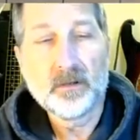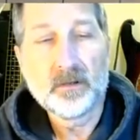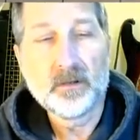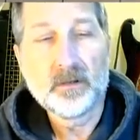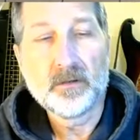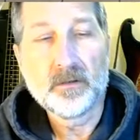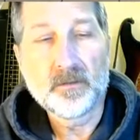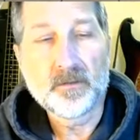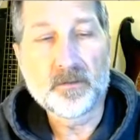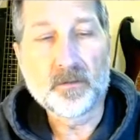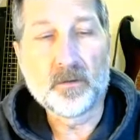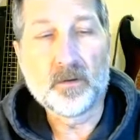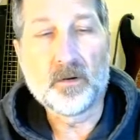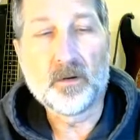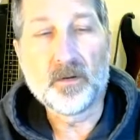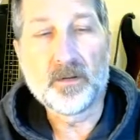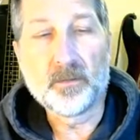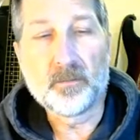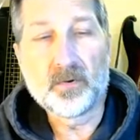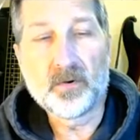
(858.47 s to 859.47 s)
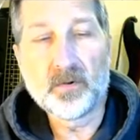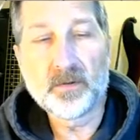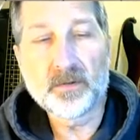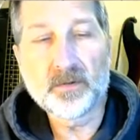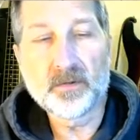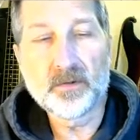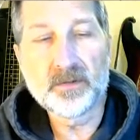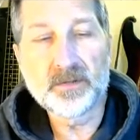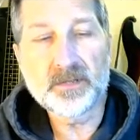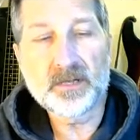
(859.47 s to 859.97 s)
So the boulder
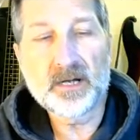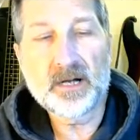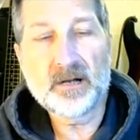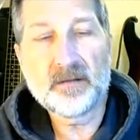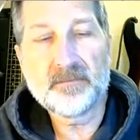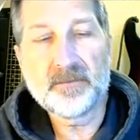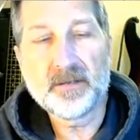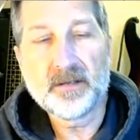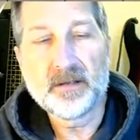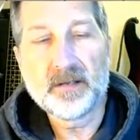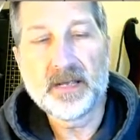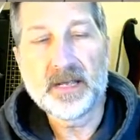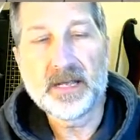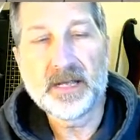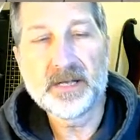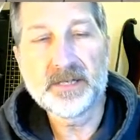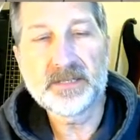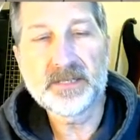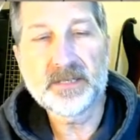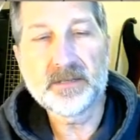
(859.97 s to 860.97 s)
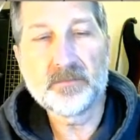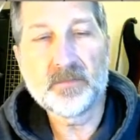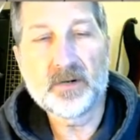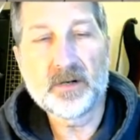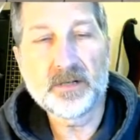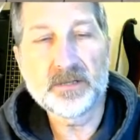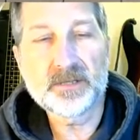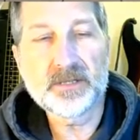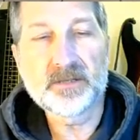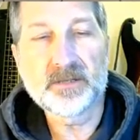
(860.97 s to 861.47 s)
goes off, hits the
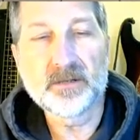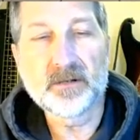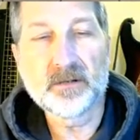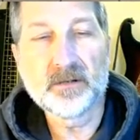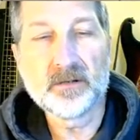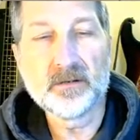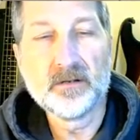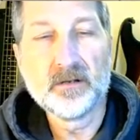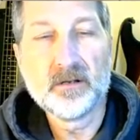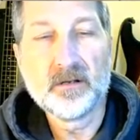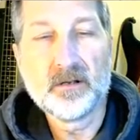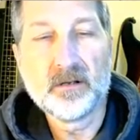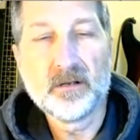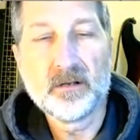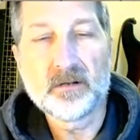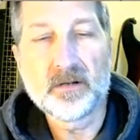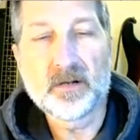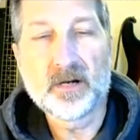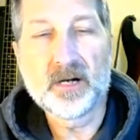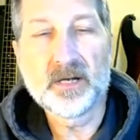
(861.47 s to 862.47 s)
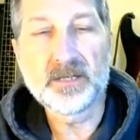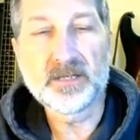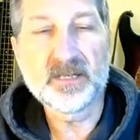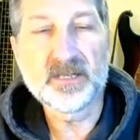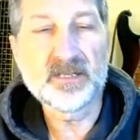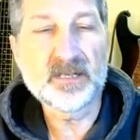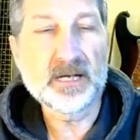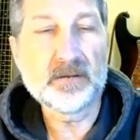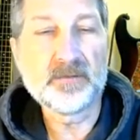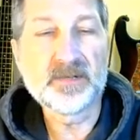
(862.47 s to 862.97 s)
monster,
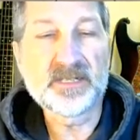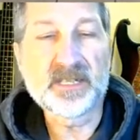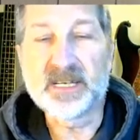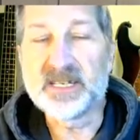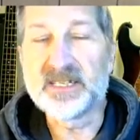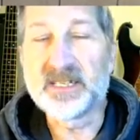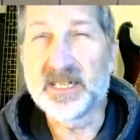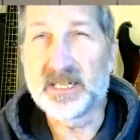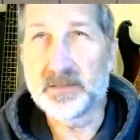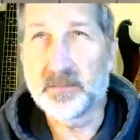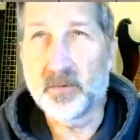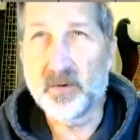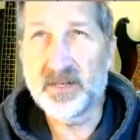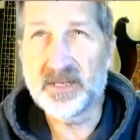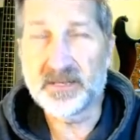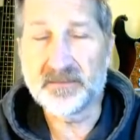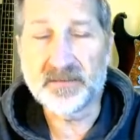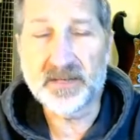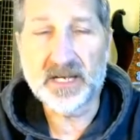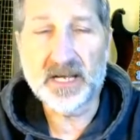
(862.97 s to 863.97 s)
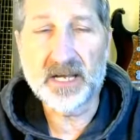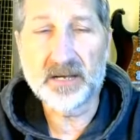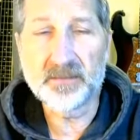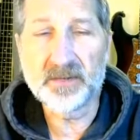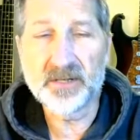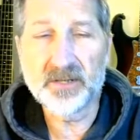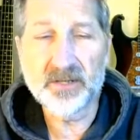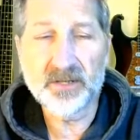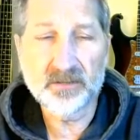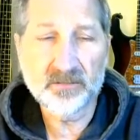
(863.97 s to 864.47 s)
causes, I would say, 6 points of
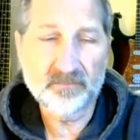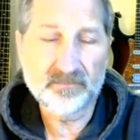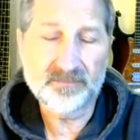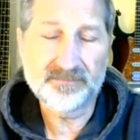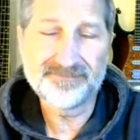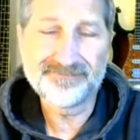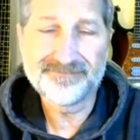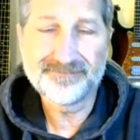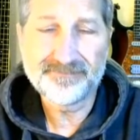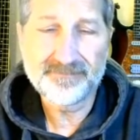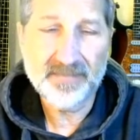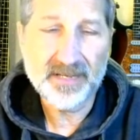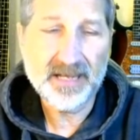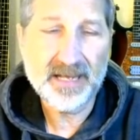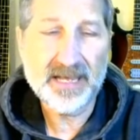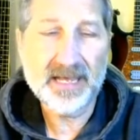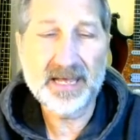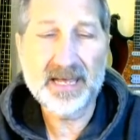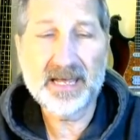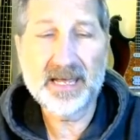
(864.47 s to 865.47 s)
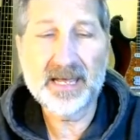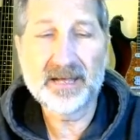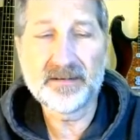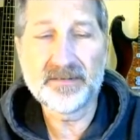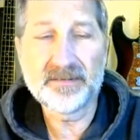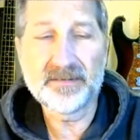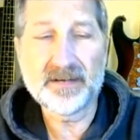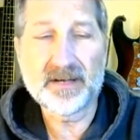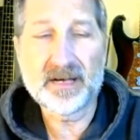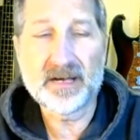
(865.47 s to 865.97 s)
damage,
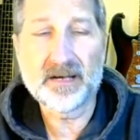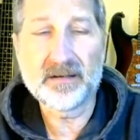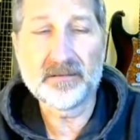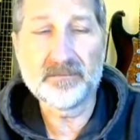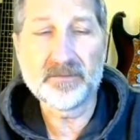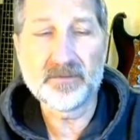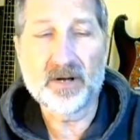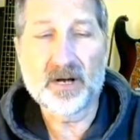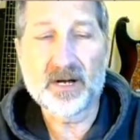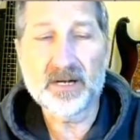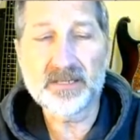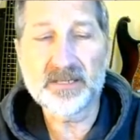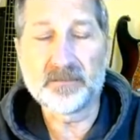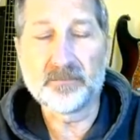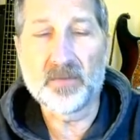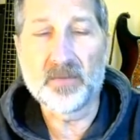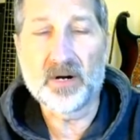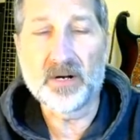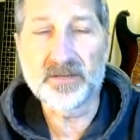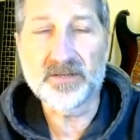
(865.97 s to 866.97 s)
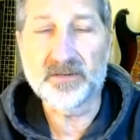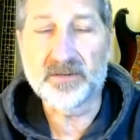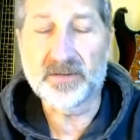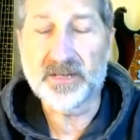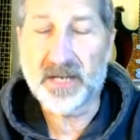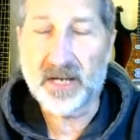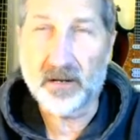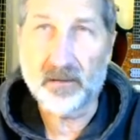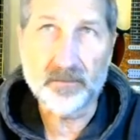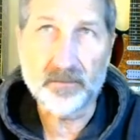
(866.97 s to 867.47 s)
and knocks the monster
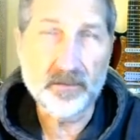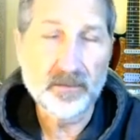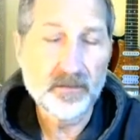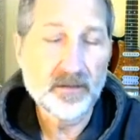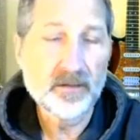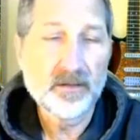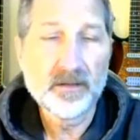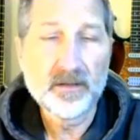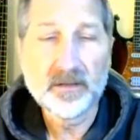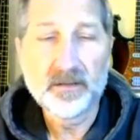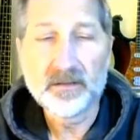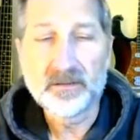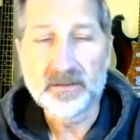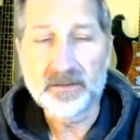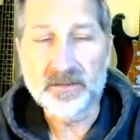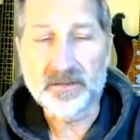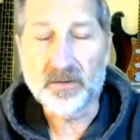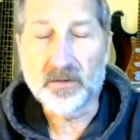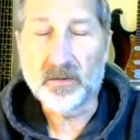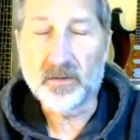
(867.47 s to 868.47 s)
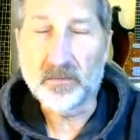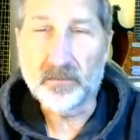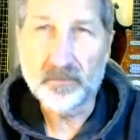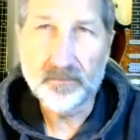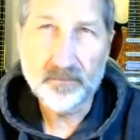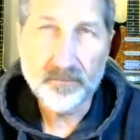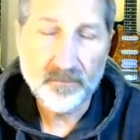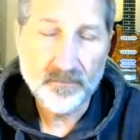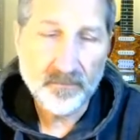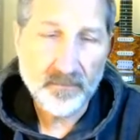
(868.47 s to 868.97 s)
down. So,
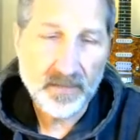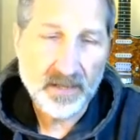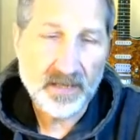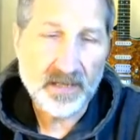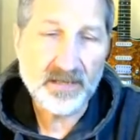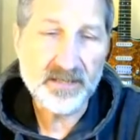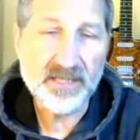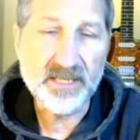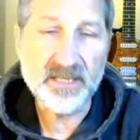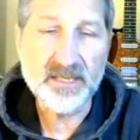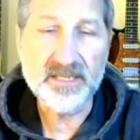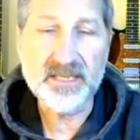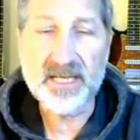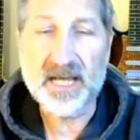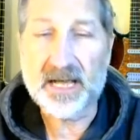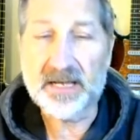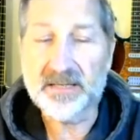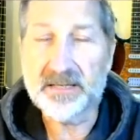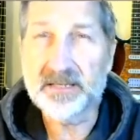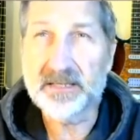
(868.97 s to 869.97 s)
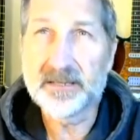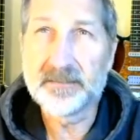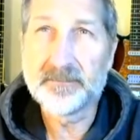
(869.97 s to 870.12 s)
a success.